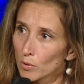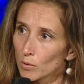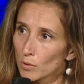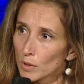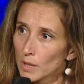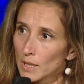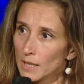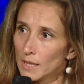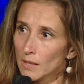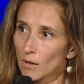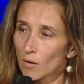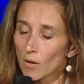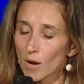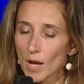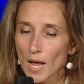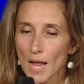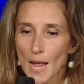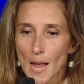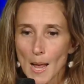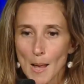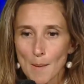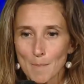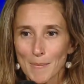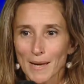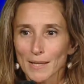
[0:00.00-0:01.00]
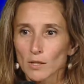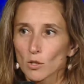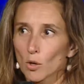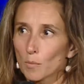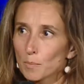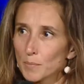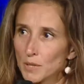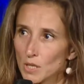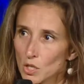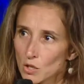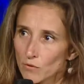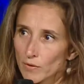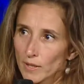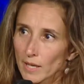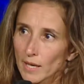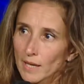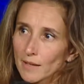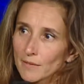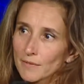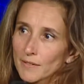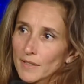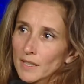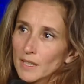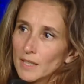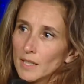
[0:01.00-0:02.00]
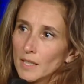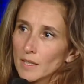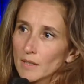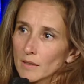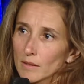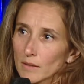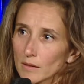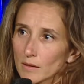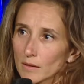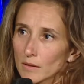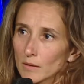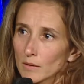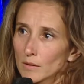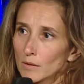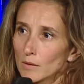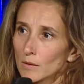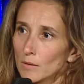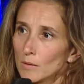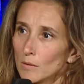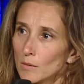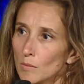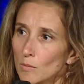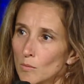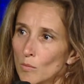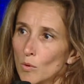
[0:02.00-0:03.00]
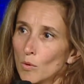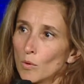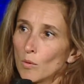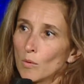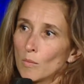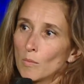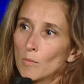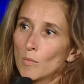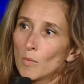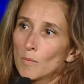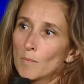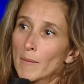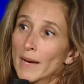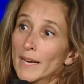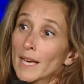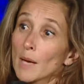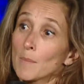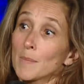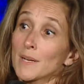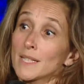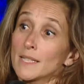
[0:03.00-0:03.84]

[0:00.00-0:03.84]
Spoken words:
consistent between themselves, if it's illegible for clients, well,